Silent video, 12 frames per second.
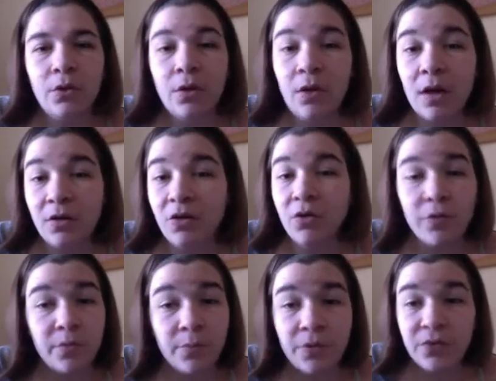Again, you're
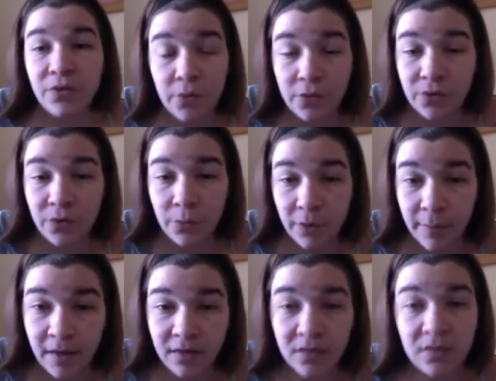the person who knows your work
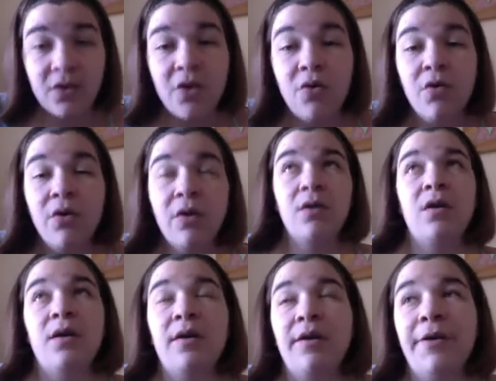best. So
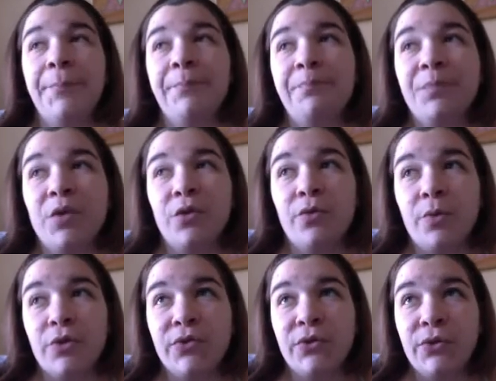you're the
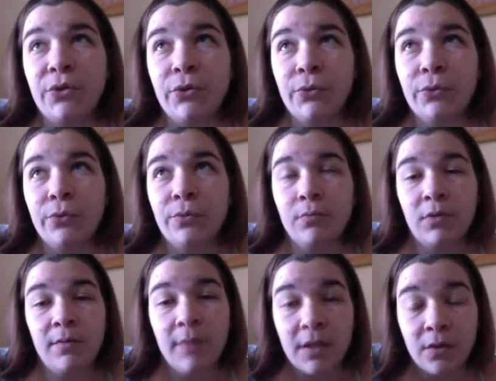person who
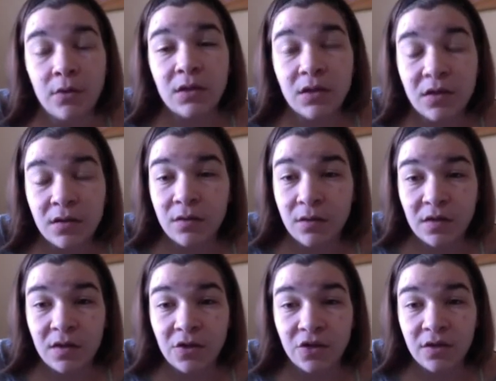can make those
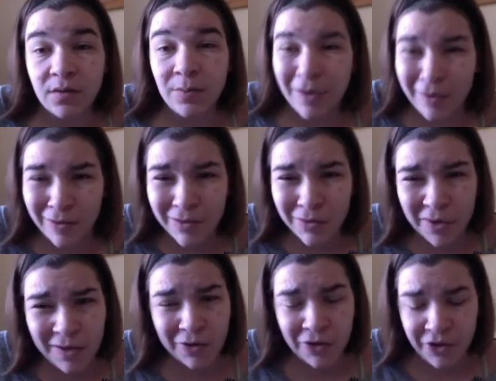decisions. But I
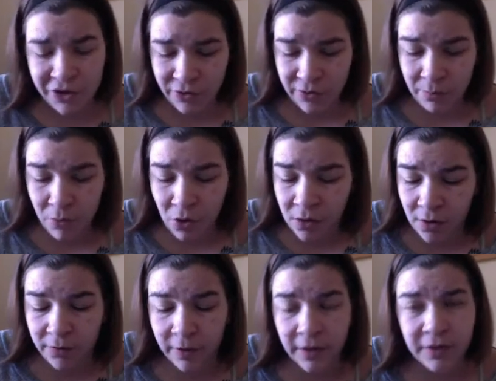encourage you to mull
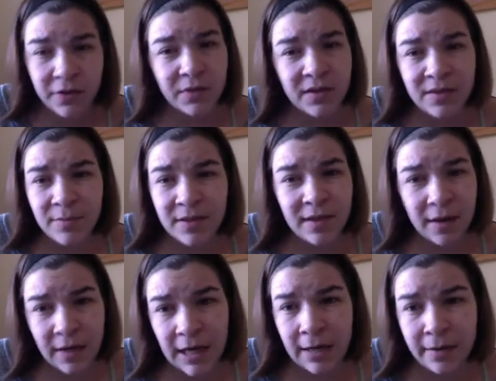over it. Don't dismiss it out
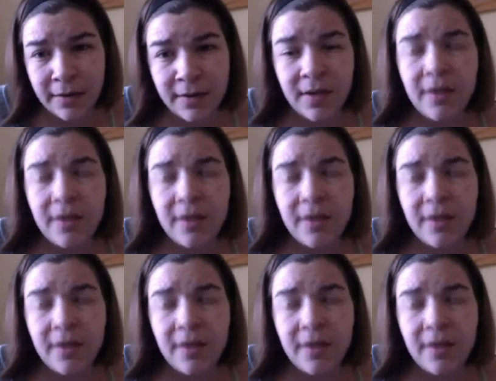of hand.